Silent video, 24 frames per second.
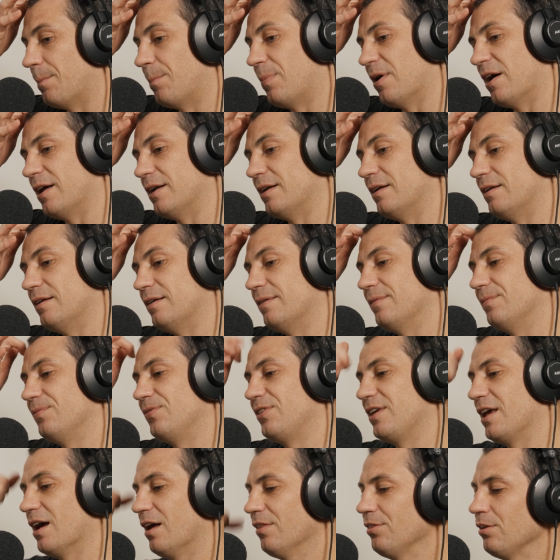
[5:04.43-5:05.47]
But
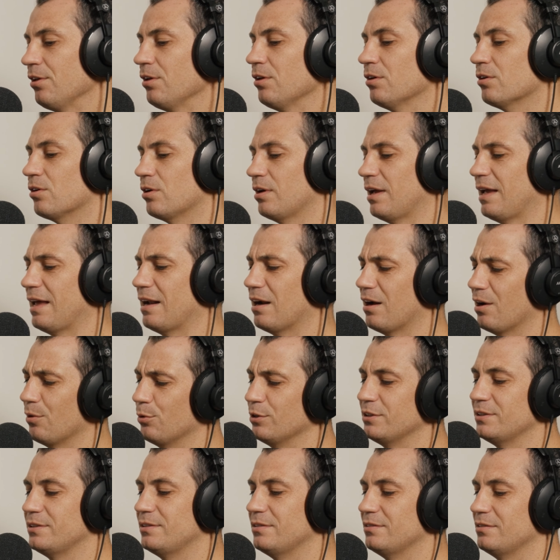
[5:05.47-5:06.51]
the other, and I
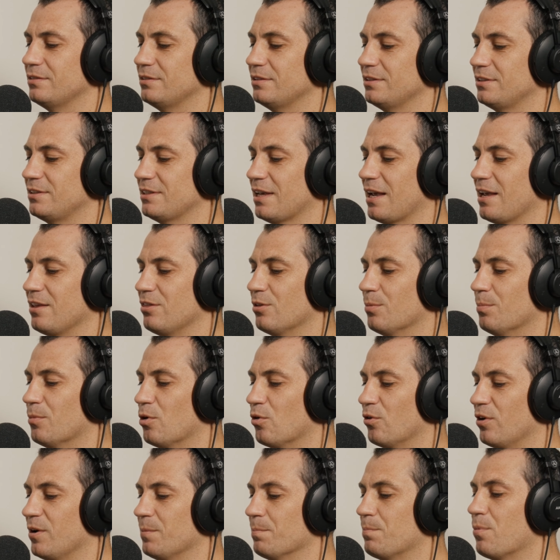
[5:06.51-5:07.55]
would say the
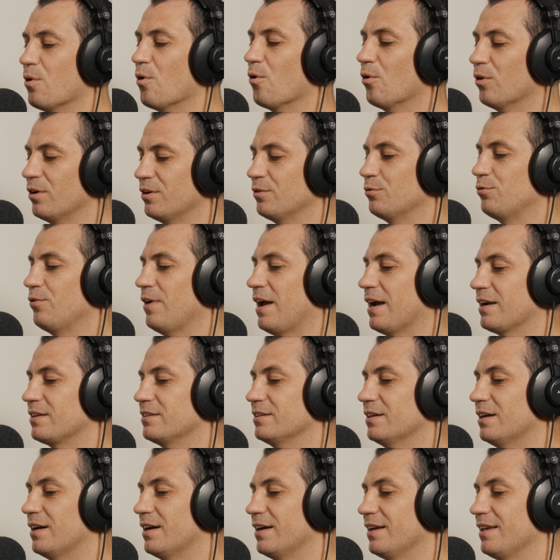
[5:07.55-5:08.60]
more important
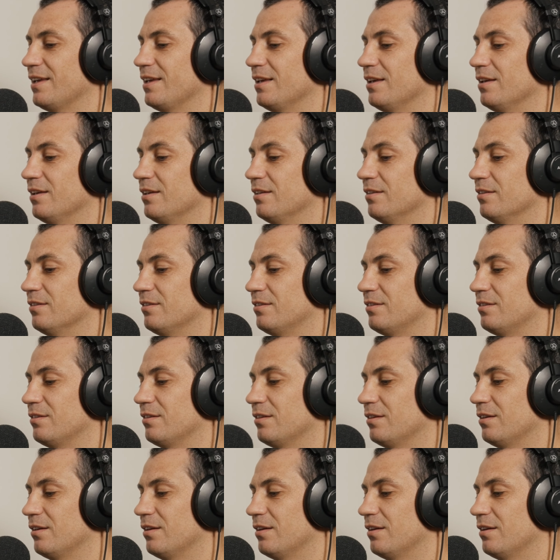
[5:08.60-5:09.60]
factor is